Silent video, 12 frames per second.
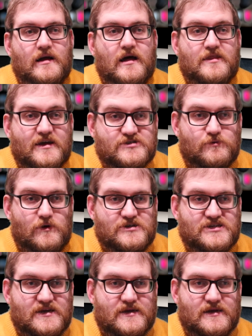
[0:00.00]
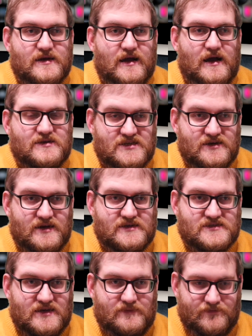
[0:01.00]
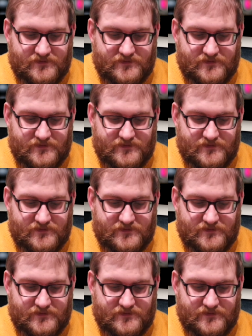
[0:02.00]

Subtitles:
Thanks for watching. I'll see you next time.